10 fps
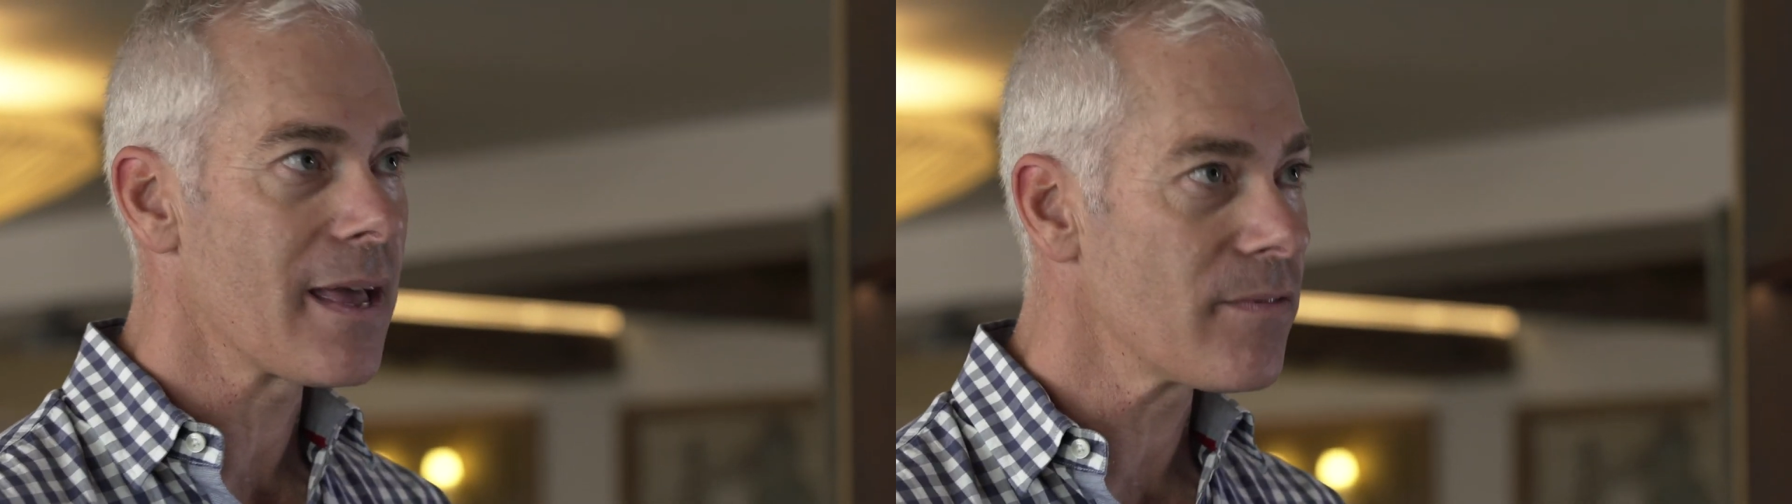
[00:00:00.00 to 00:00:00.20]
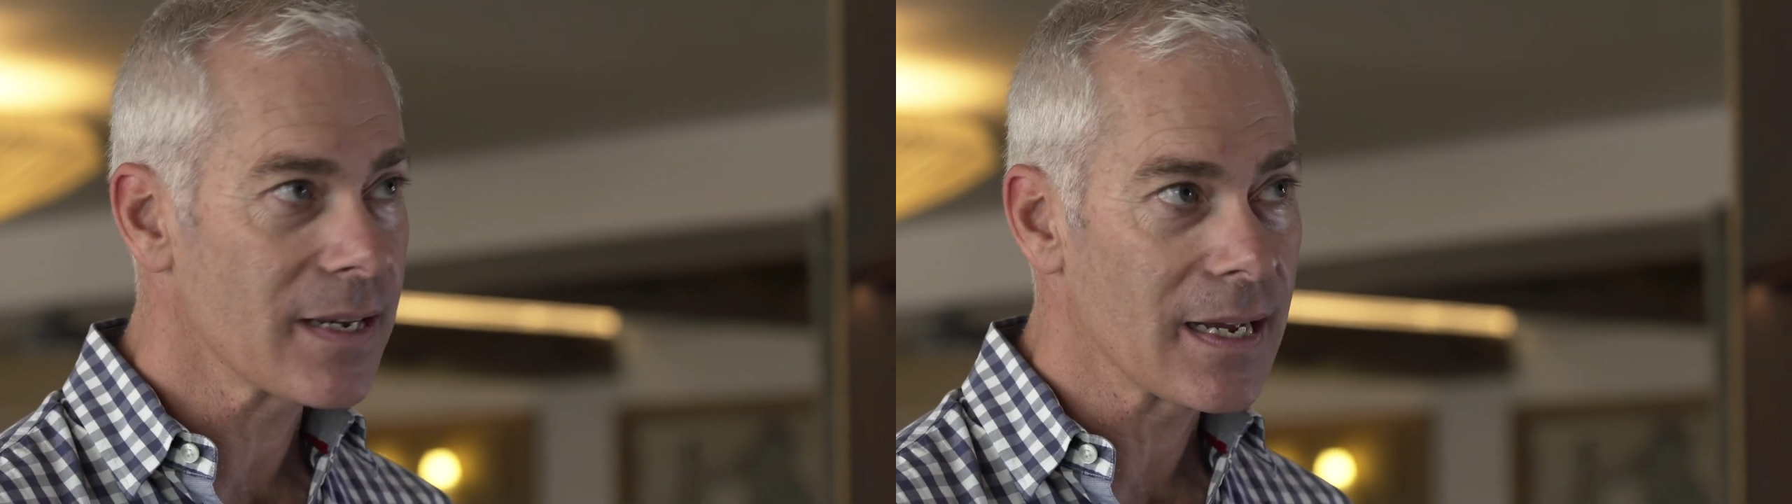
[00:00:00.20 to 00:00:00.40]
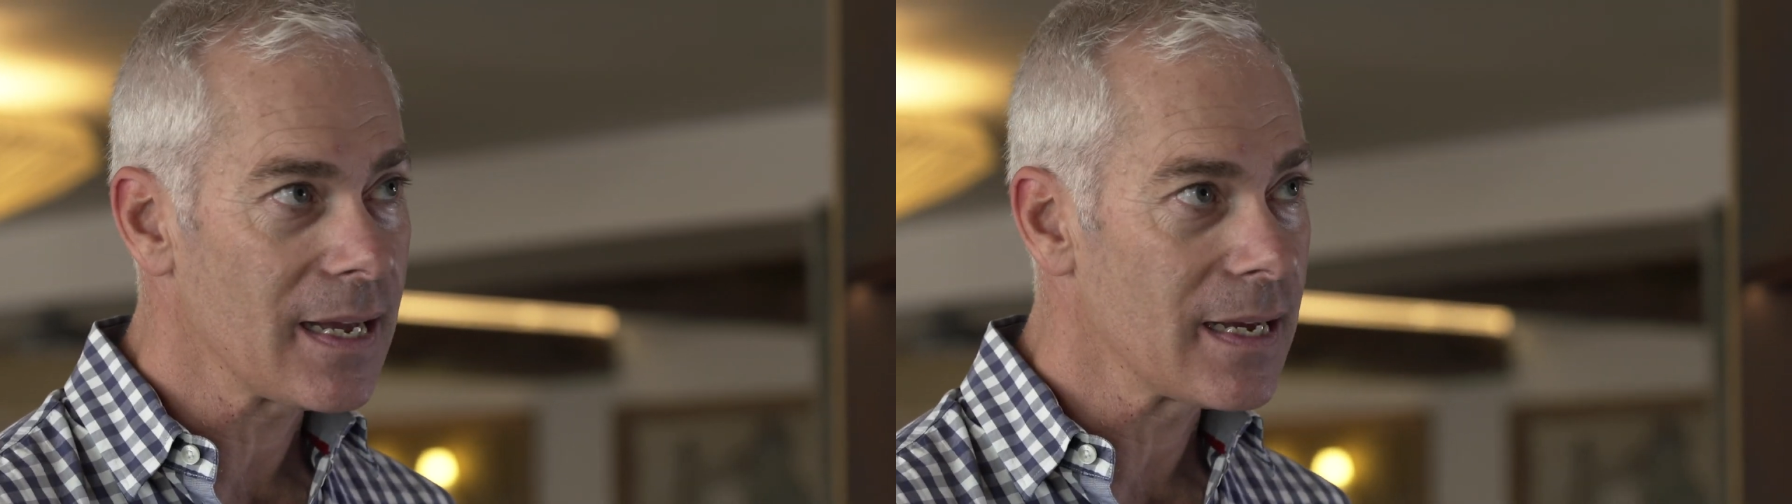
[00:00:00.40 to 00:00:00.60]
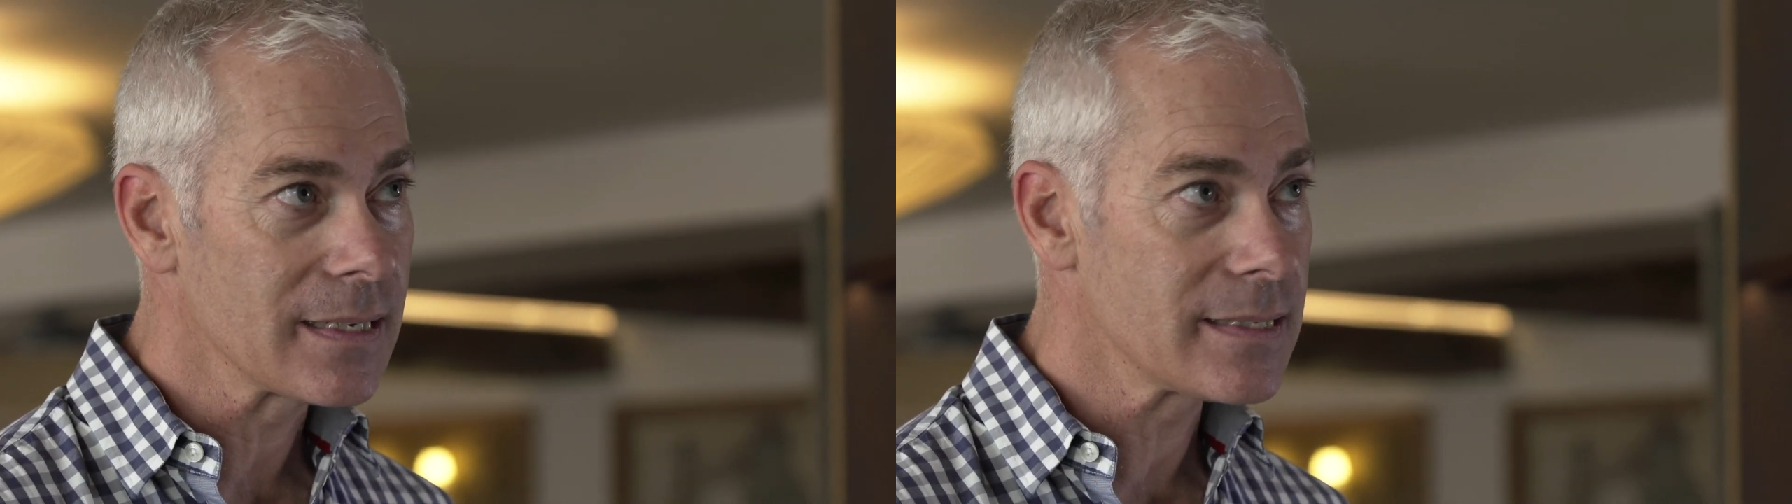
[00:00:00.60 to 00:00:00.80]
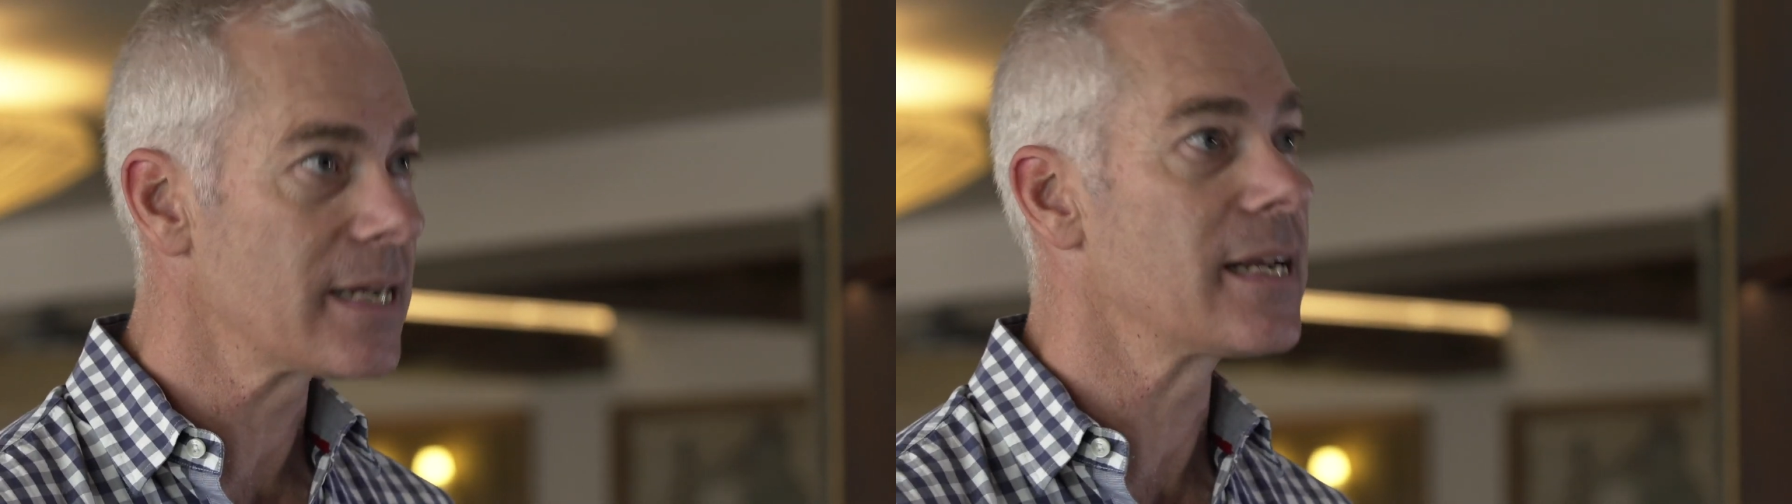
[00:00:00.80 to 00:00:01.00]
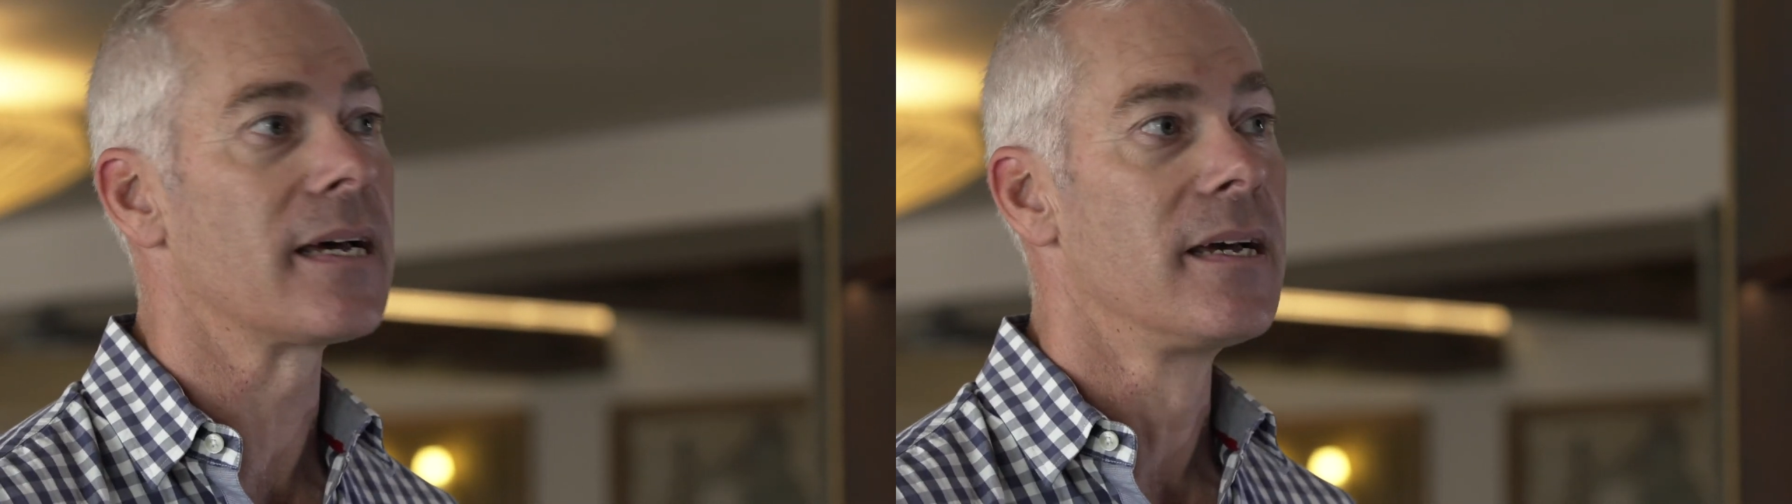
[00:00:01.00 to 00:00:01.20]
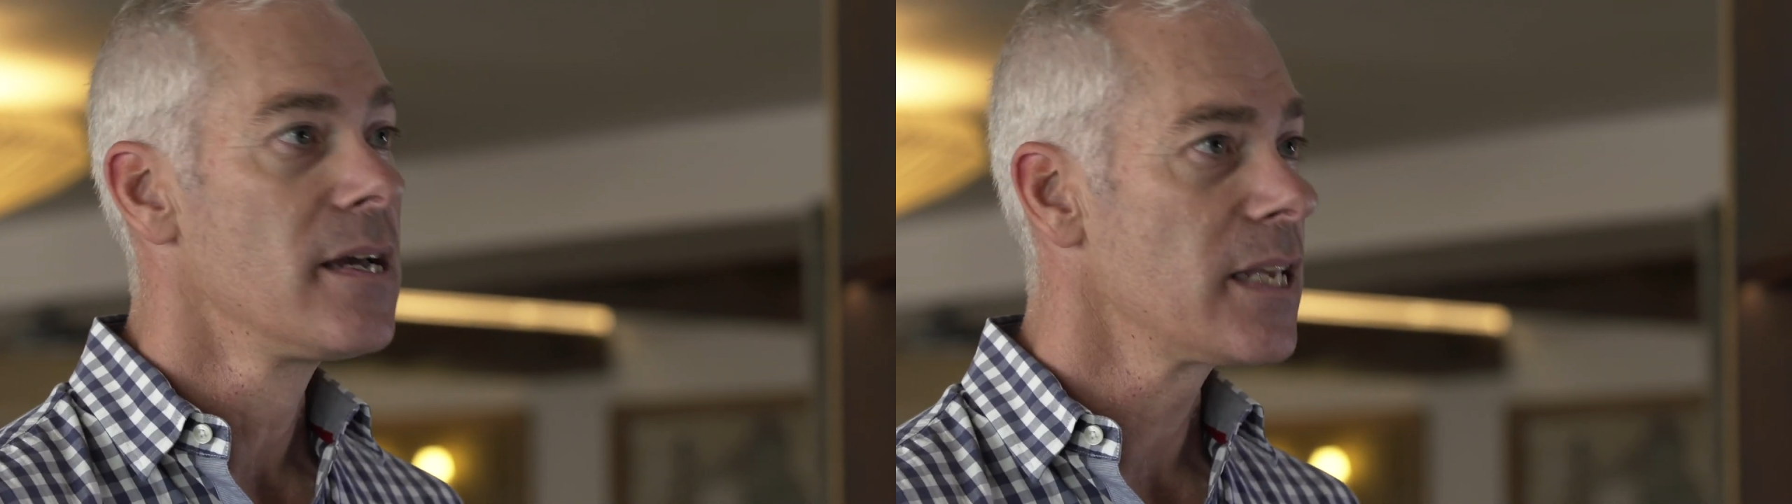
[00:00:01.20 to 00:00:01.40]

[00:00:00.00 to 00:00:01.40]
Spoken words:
having dinner,